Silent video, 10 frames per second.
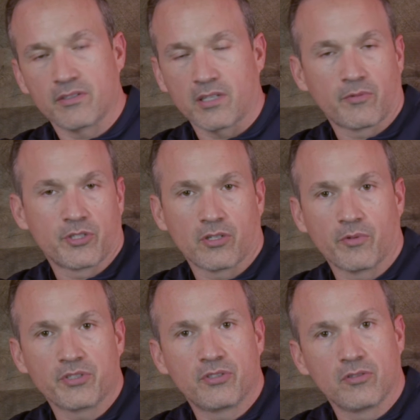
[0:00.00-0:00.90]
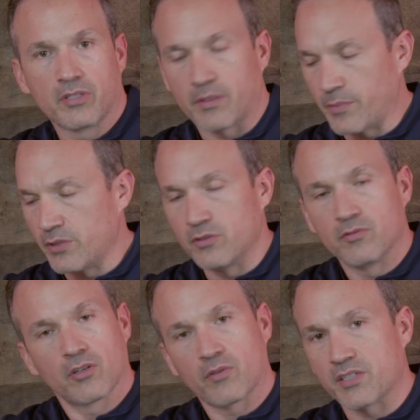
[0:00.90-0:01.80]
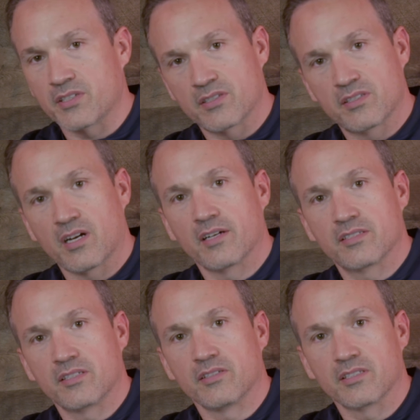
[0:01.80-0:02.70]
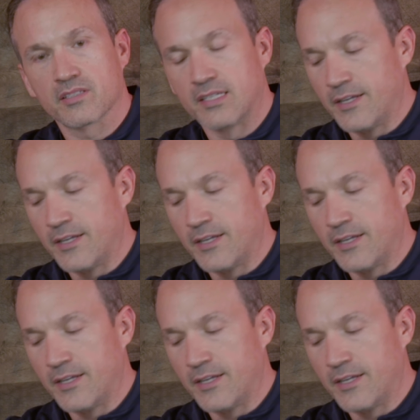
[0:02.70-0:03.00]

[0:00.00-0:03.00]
like we should always do, and I'm going to do across this entire series.